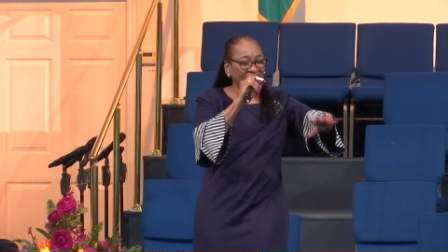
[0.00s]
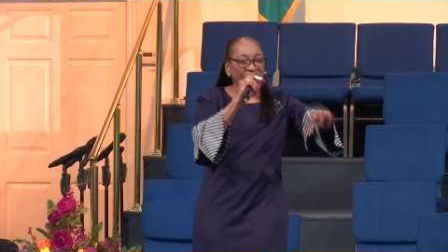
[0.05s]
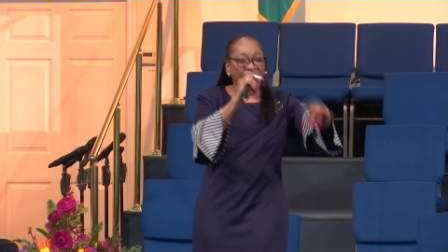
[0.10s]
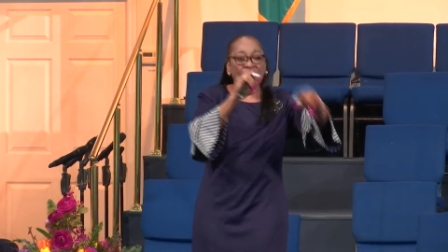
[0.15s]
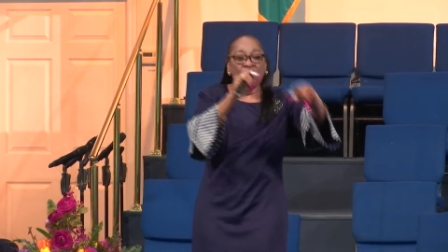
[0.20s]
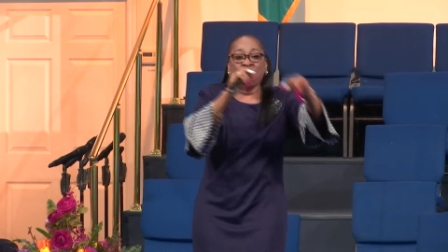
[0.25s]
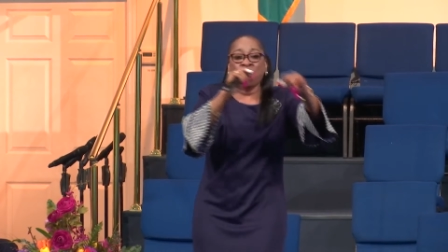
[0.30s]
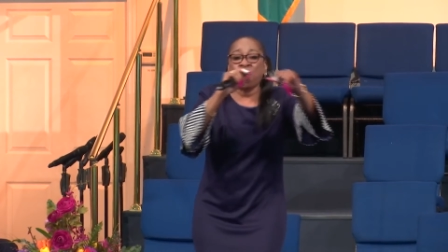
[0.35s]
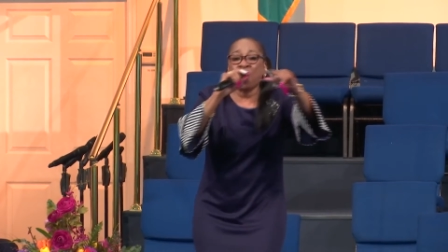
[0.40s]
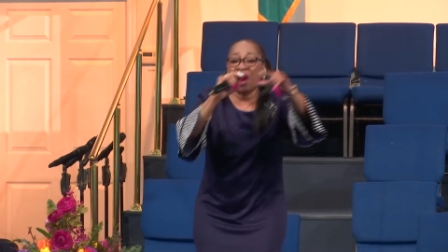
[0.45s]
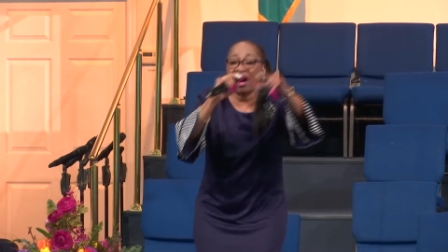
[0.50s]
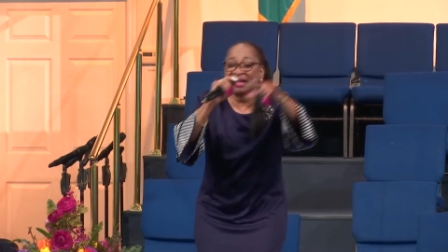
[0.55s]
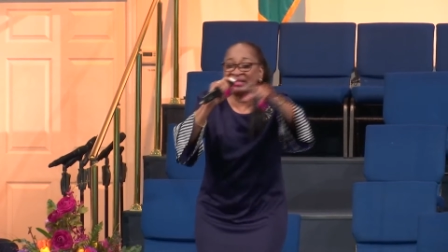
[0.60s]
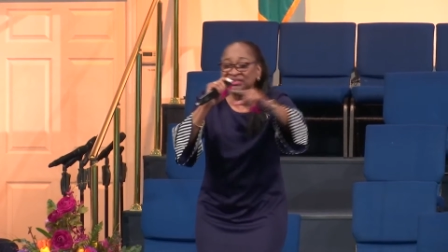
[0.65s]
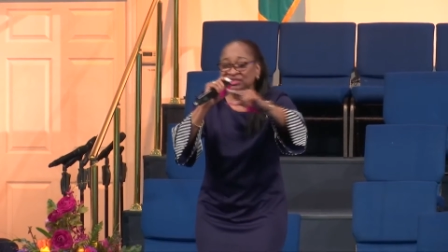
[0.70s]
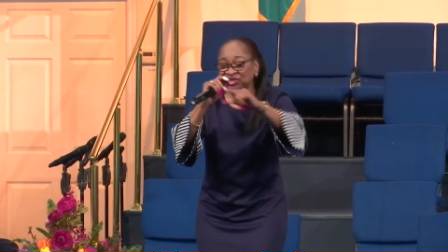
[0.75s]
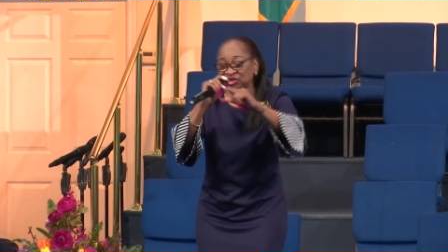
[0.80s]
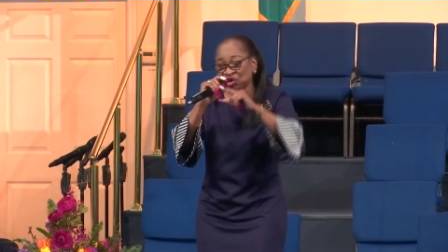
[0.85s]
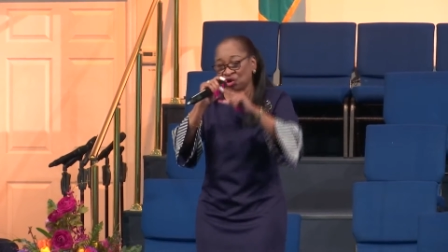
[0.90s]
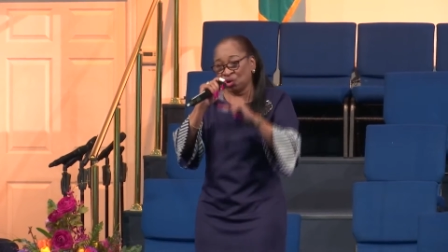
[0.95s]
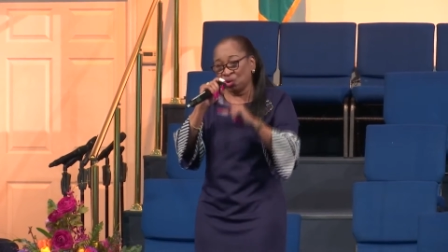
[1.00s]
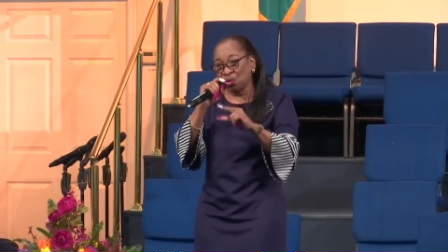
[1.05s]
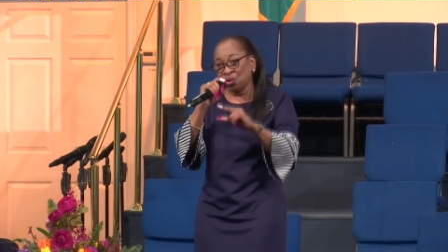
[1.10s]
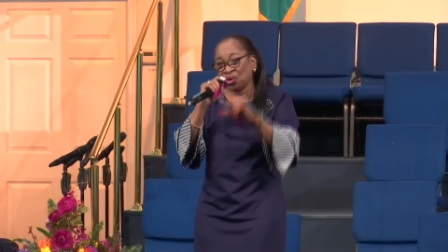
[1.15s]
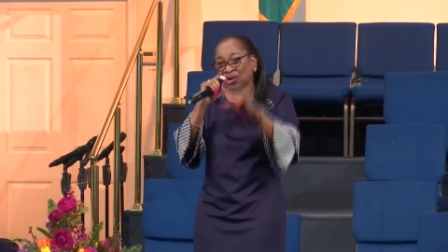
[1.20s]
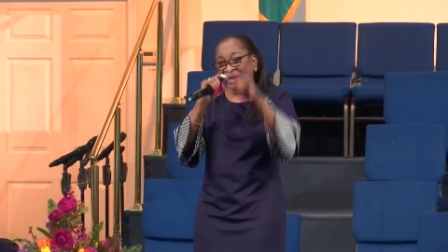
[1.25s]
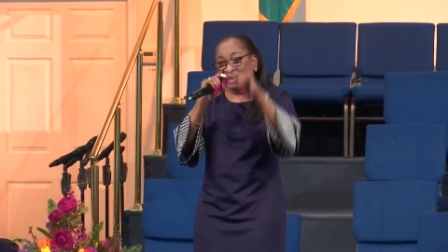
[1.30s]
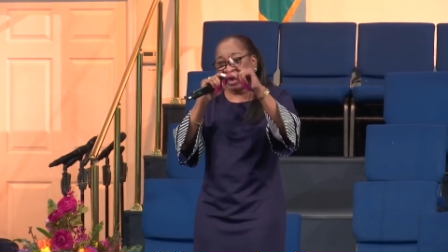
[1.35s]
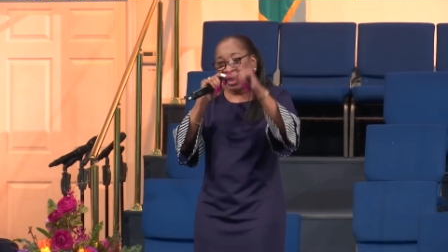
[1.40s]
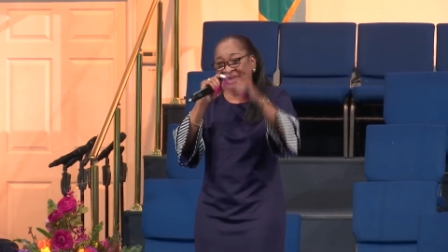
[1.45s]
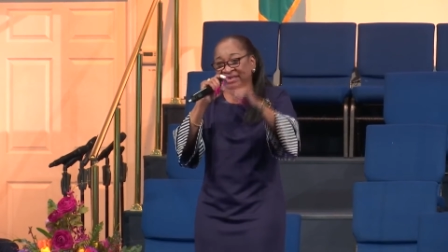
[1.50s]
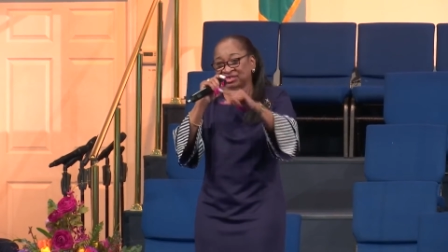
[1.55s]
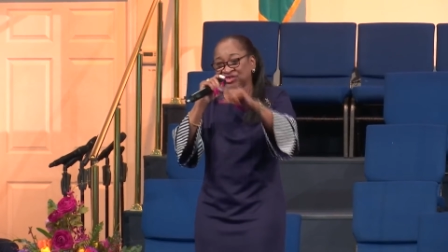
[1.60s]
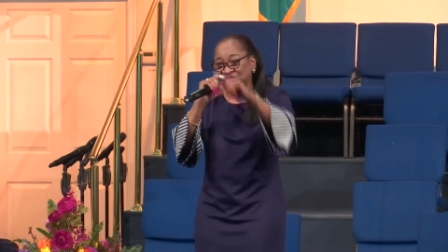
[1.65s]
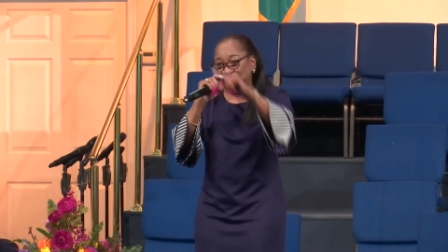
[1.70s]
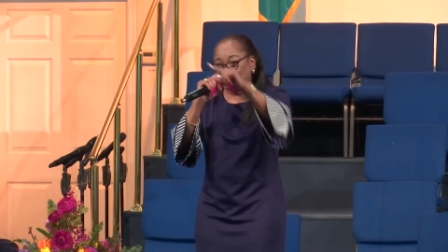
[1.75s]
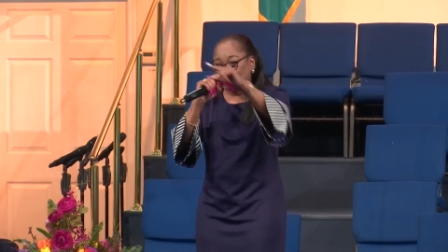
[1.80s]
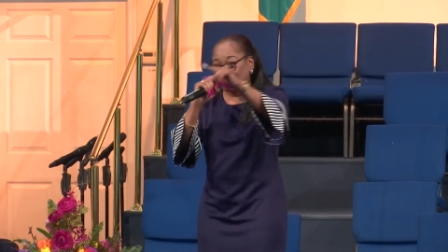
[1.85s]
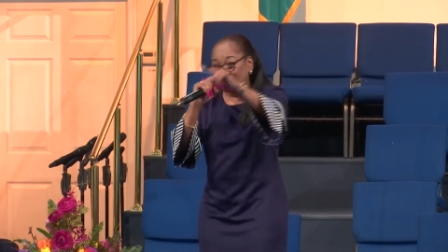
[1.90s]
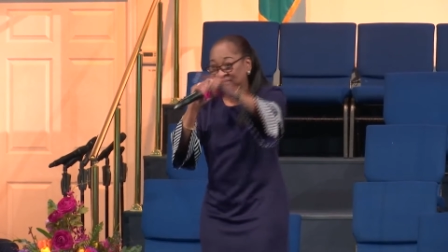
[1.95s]
Once you get
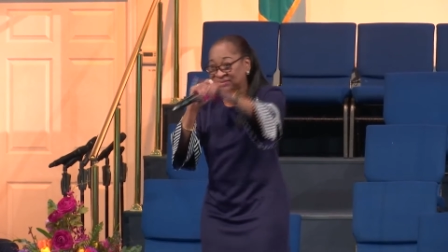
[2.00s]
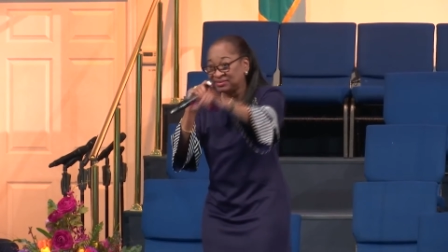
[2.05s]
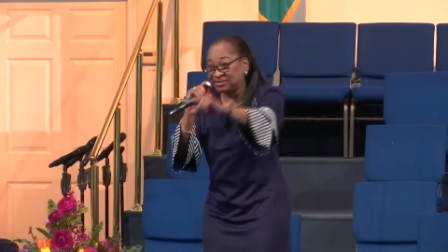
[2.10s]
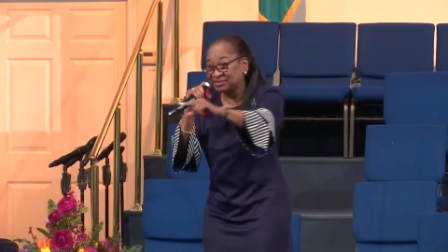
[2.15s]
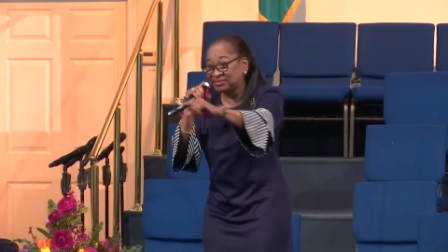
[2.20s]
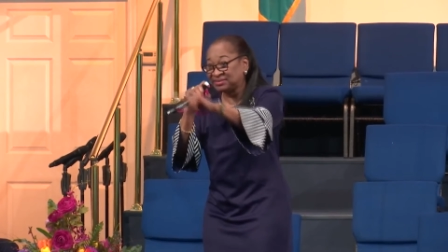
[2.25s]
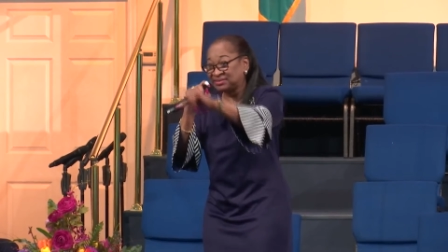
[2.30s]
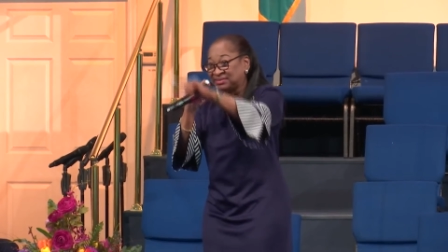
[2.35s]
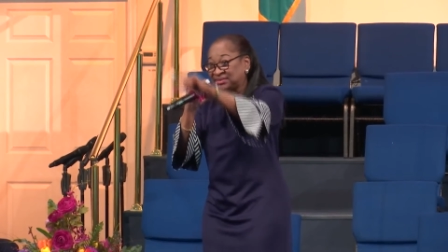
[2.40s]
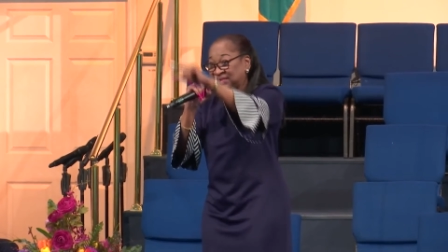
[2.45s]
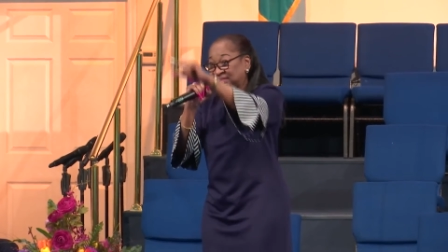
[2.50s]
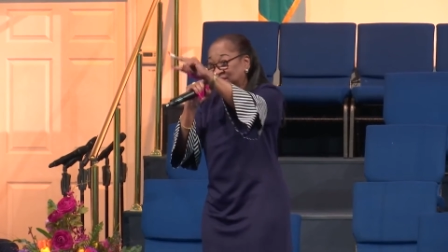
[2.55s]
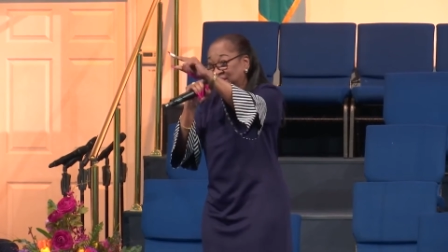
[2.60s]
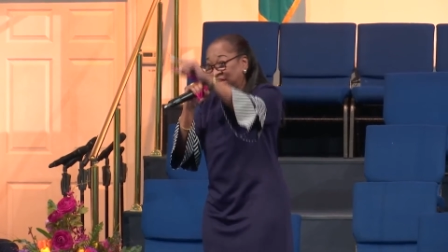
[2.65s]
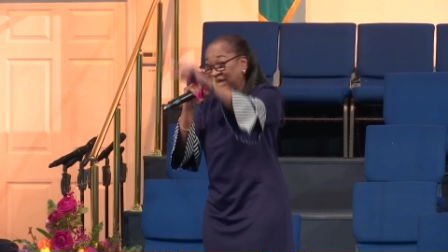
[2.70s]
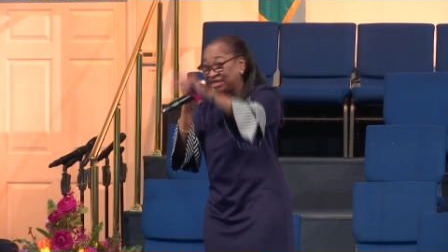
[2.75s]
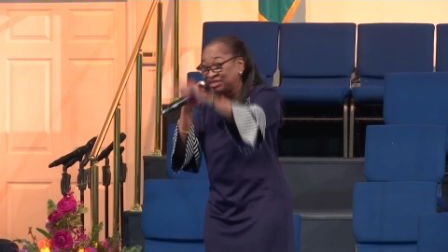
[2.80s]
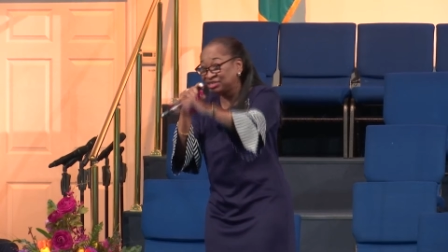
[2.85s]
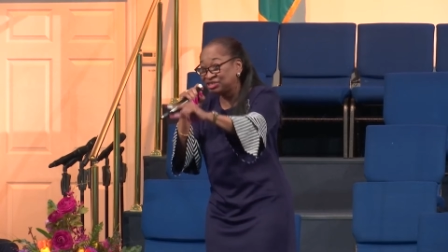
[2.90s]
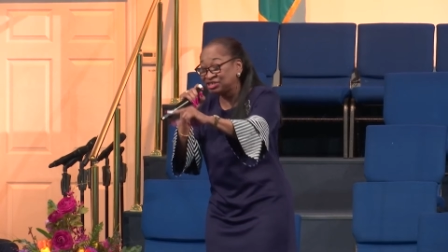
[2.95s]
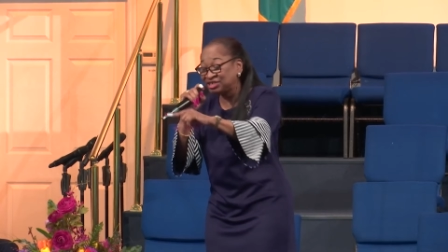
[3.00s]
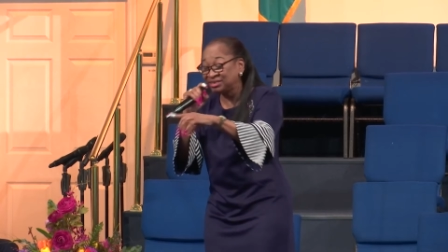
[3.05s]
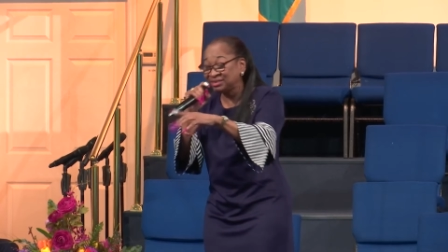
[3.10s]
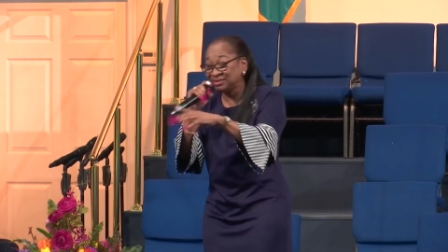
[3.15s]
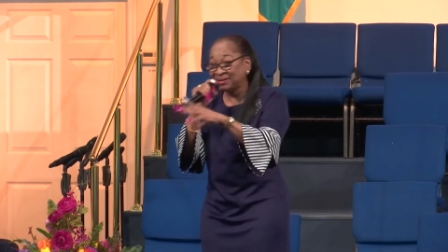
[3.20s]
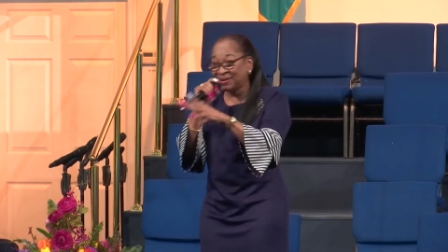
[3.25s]
Jesus' attention